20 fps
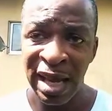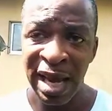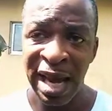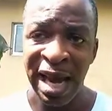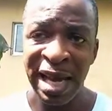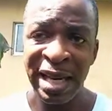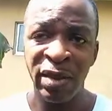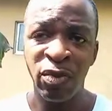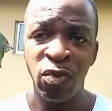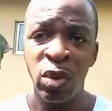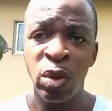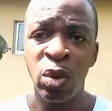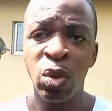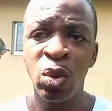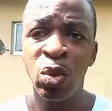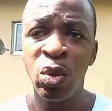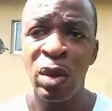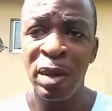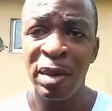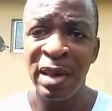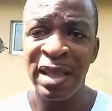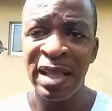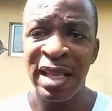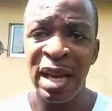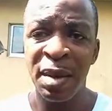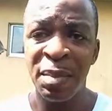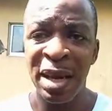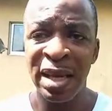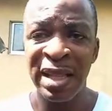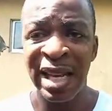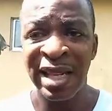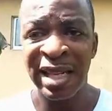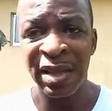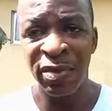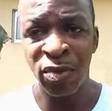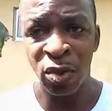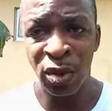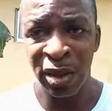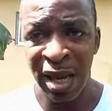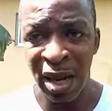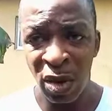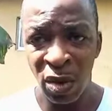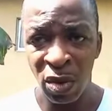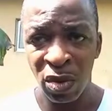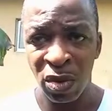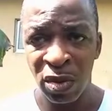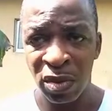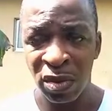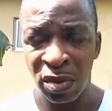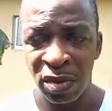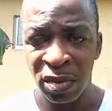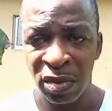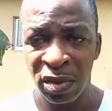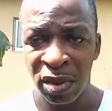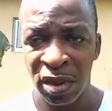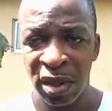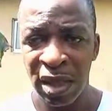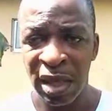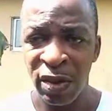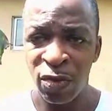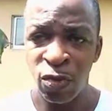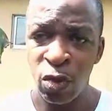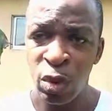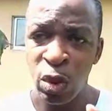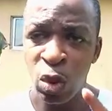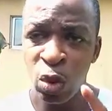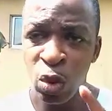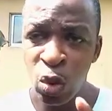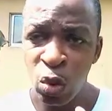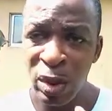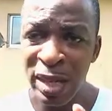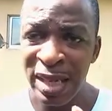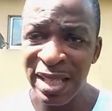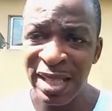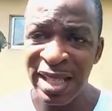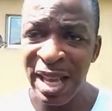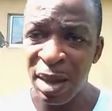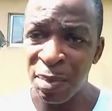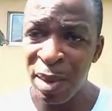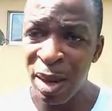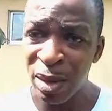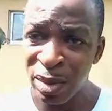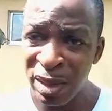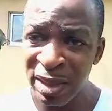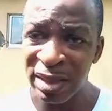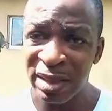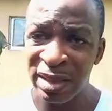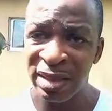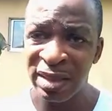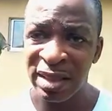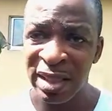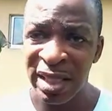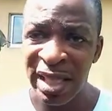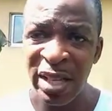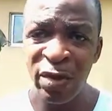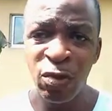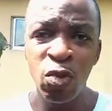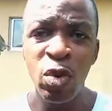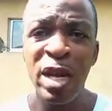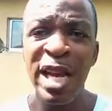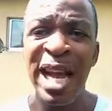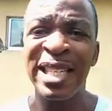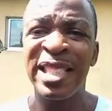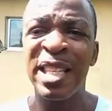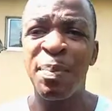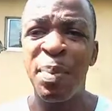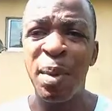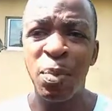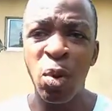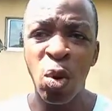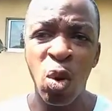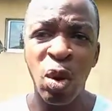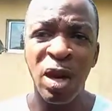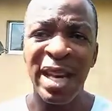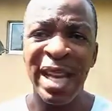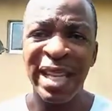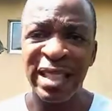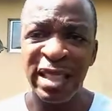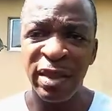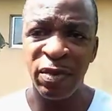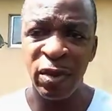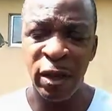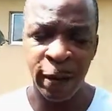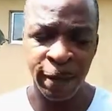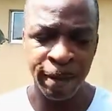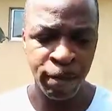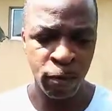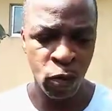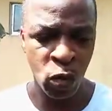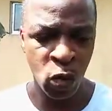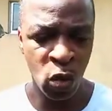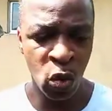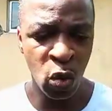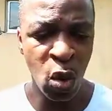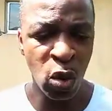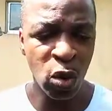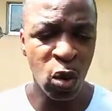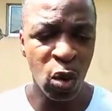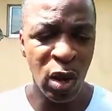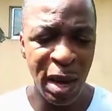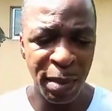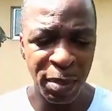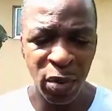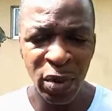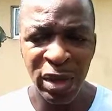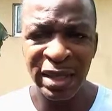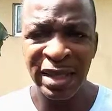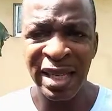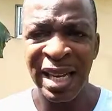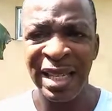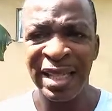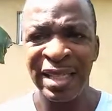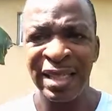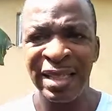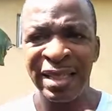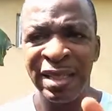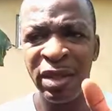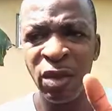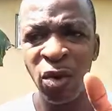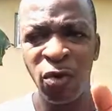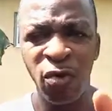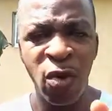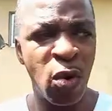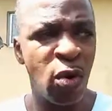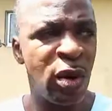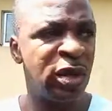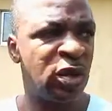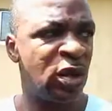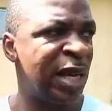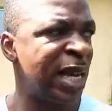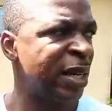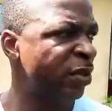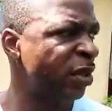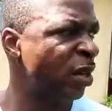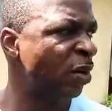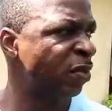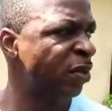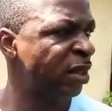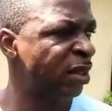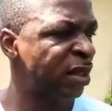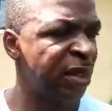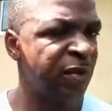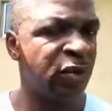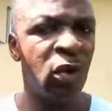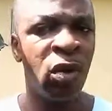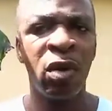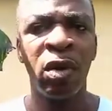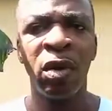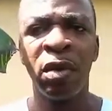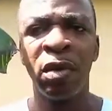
And if we don't do anything about that evil now, if we don't do anything about it, if we as a people collectively do not collaborate and look for ways to get rid of this evil,